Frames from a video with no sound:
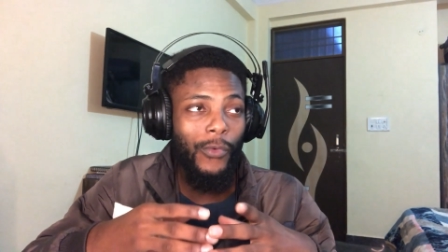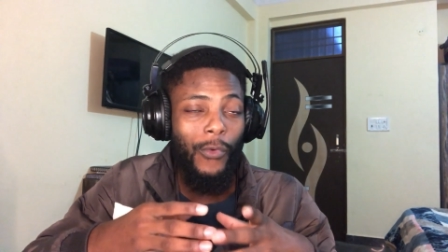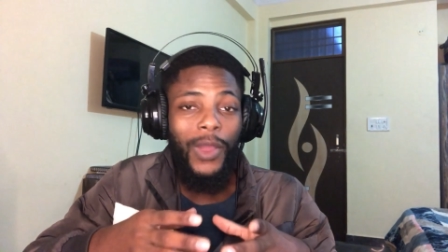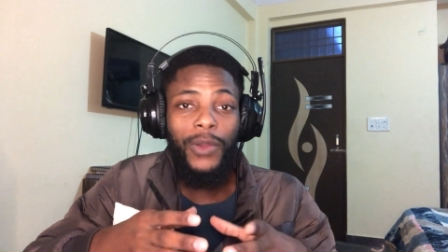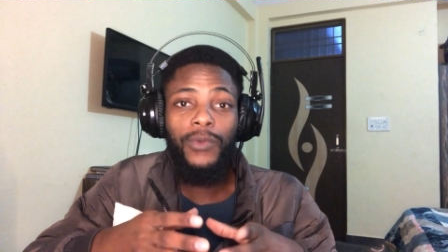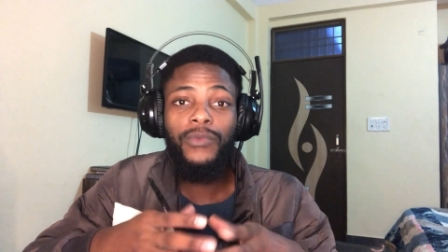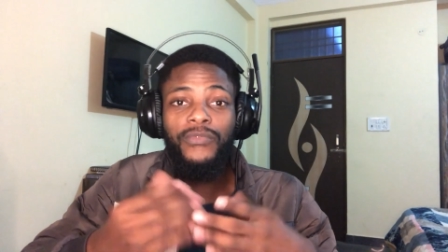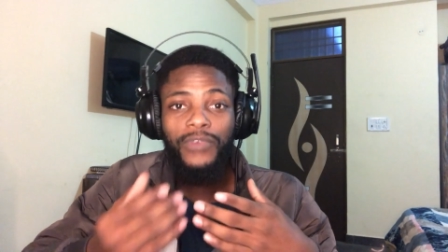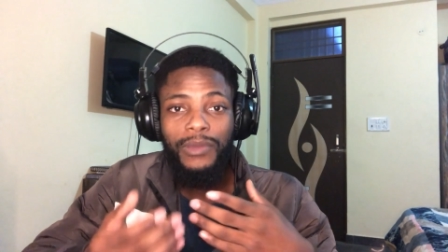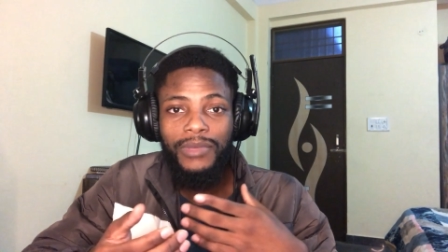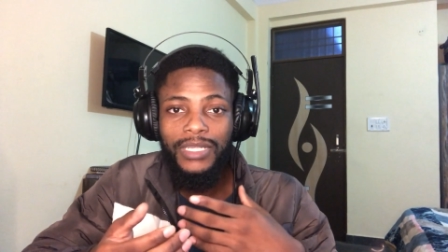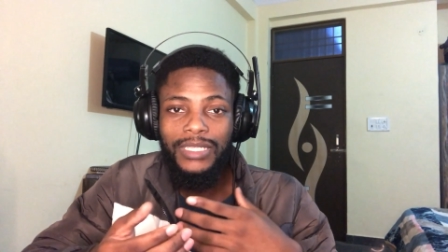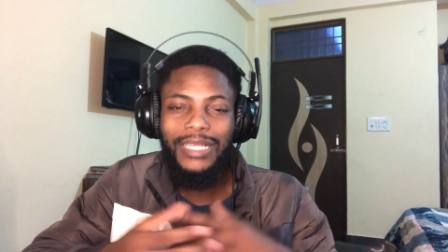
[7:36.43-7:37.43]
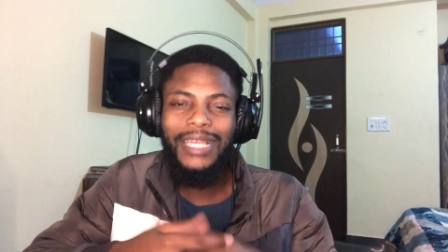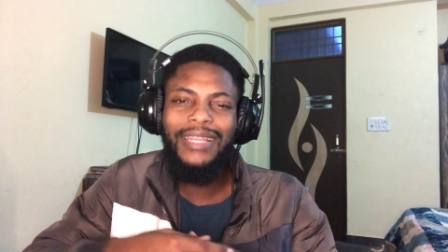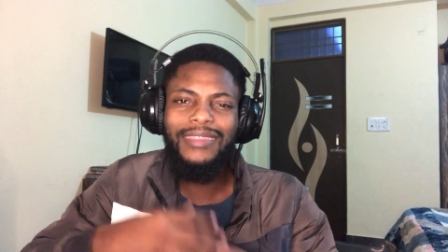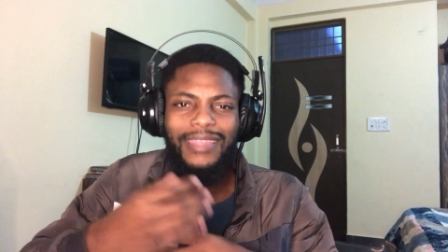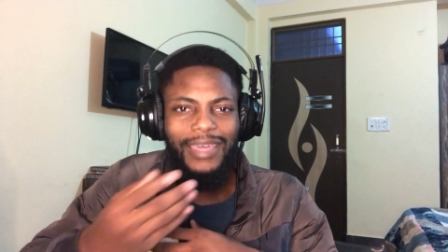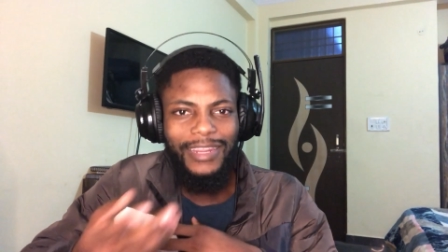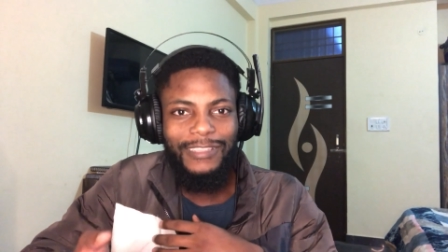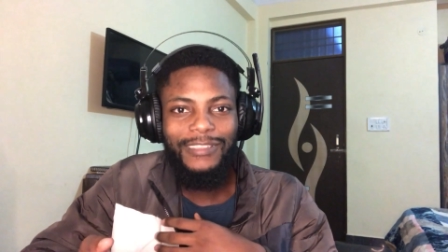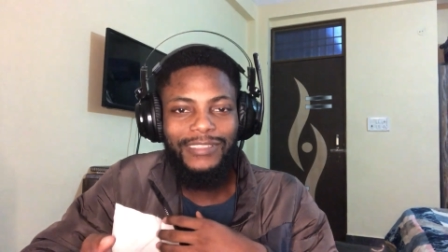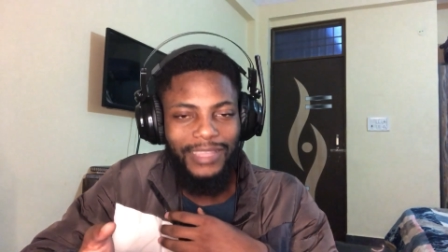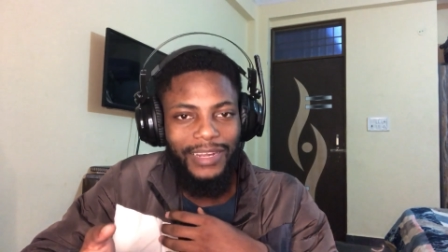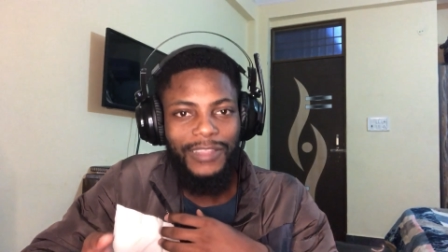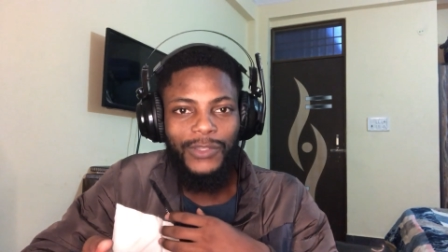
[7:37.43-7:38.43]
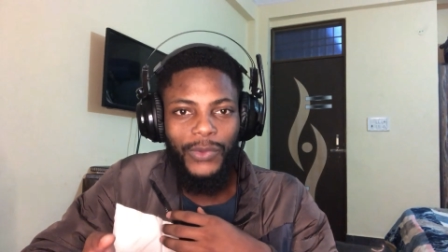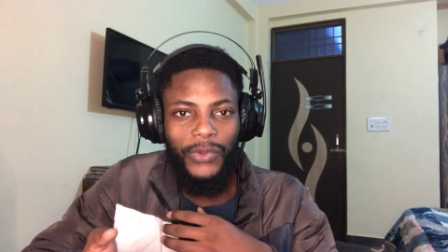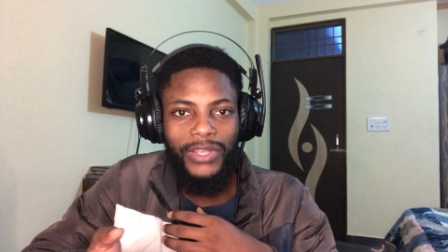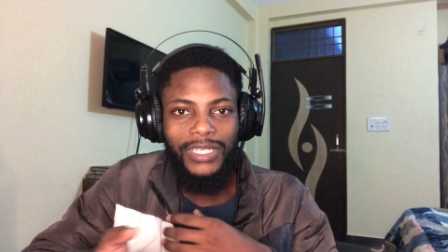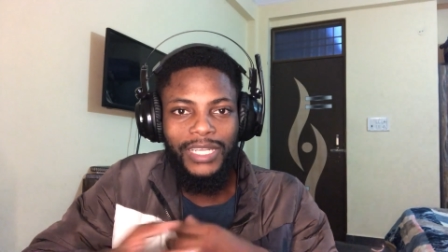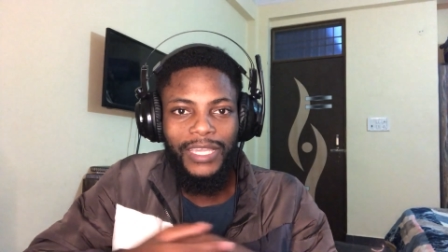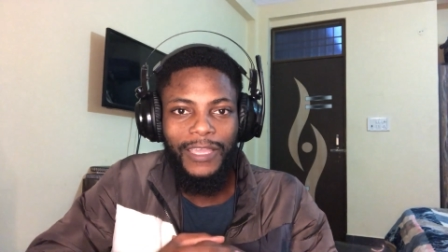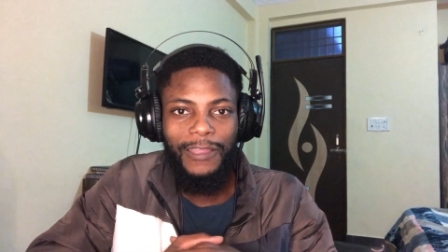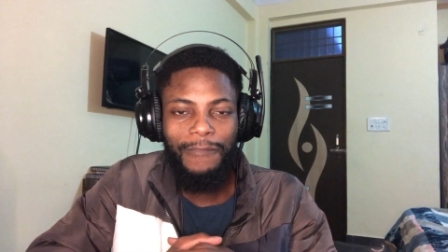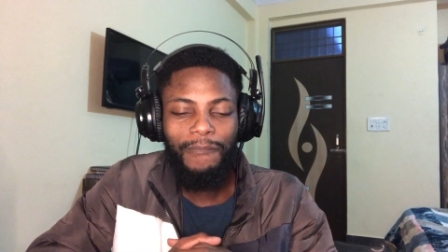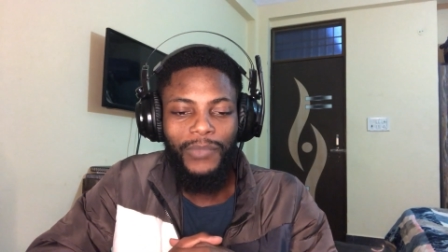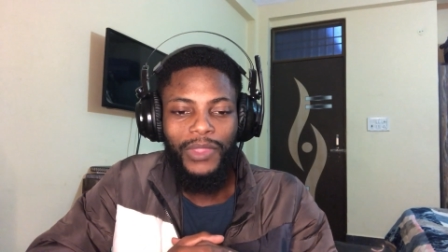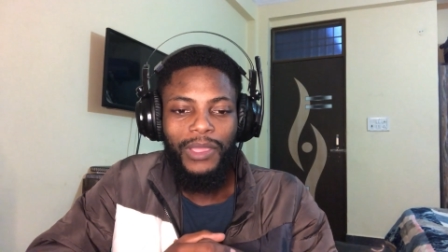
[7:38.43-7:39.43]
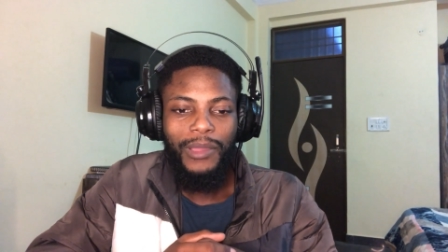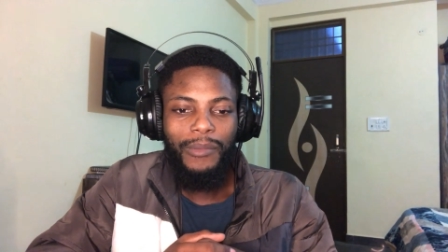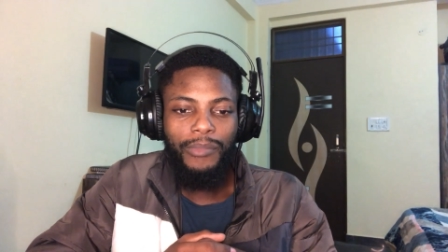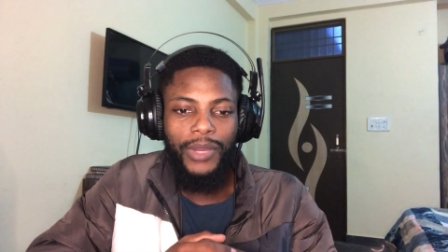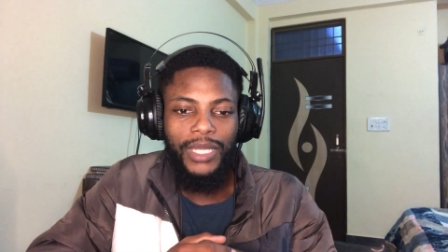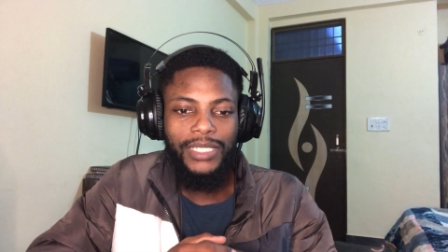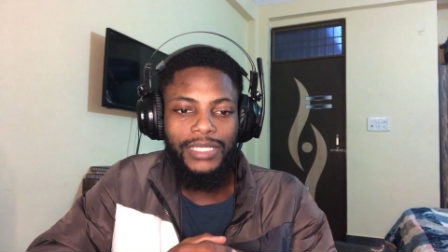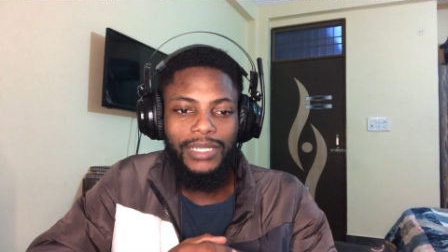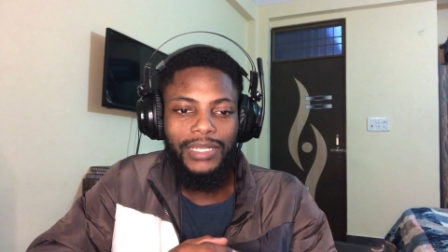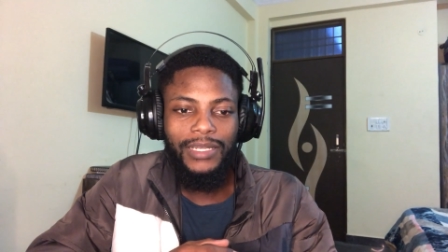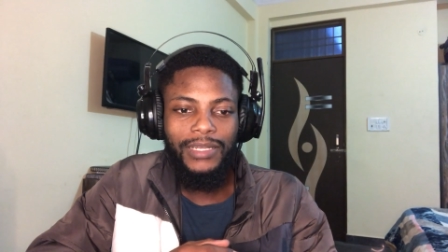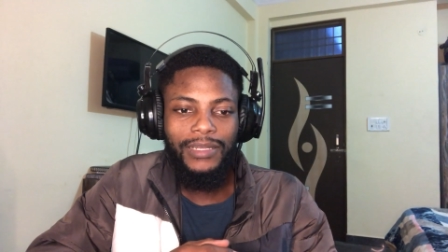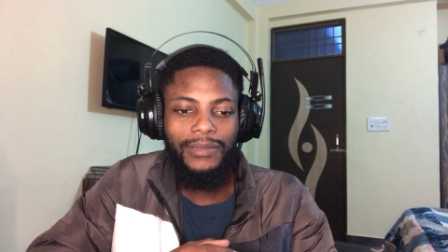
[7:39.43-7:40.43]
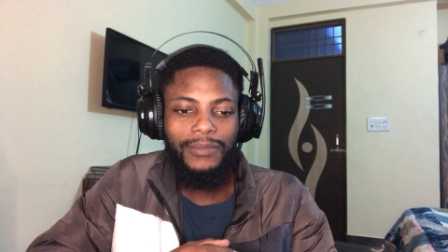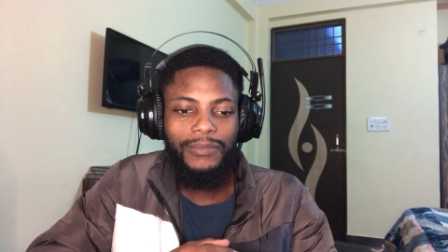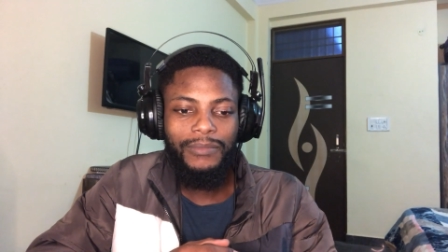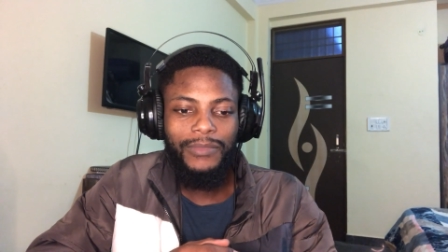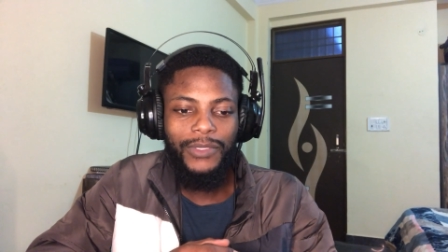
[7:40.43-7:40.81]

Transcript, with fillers: who are not famous and that is that is correct again but, uh,